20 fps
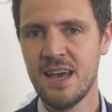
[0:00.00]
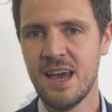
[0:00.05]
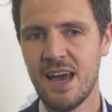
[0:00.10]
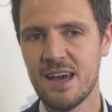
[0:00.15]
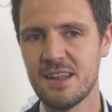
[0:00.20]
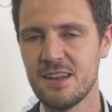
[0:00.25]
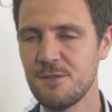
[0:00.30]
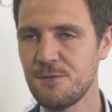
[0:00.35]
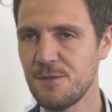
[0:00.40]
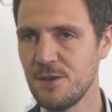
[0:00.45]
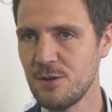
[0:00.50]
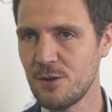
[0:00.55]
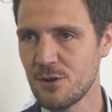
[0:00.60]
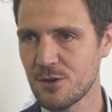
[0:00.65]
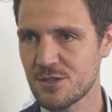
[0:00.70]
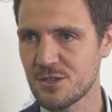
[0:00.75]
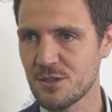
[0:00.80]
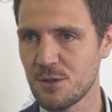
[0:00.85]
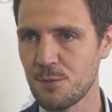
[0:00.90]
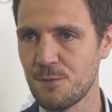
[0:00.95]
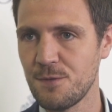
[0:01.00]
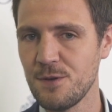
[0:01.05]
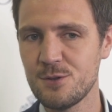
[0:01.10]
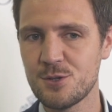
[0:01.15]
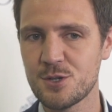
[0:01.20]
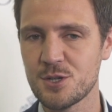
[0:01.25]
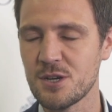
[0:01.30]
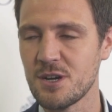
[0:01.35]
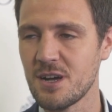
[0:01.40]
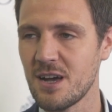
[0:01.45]
And if you look to the
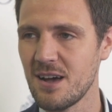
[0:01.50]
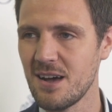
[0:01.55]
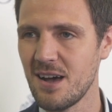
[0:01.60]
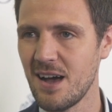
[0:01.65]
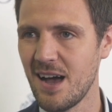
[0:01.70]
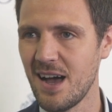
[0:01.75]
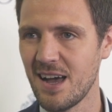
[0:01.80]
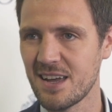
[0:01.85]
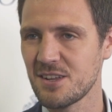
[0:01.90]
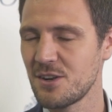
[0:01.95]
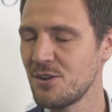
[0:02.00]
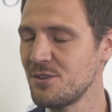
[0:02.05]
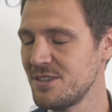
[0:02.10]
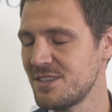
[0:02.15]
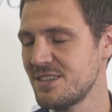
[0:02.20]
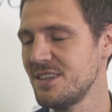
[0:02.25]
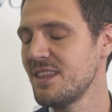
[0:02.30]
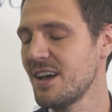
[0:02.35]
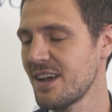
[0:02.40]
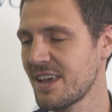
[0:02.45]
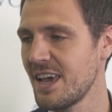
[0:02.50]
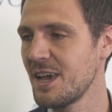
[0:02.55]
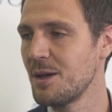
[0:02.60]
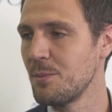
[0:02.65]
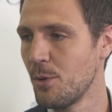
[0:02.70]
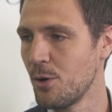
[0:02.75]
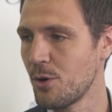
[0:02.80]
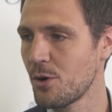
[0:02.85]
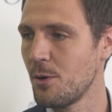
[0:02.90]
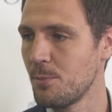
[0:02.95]
future, I can only see that getting
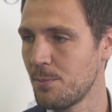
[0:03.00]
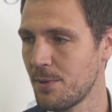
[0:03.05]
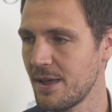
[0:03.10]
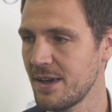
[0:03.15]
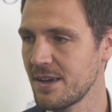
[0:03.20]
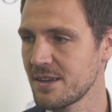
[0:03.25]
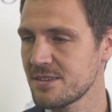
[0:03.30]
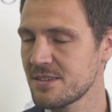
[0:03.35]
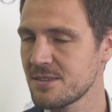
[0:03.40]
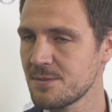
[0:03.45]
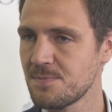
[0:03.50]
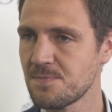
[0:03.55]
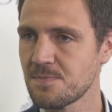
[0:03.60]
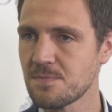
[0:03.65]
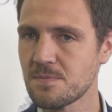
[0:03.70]
more complex.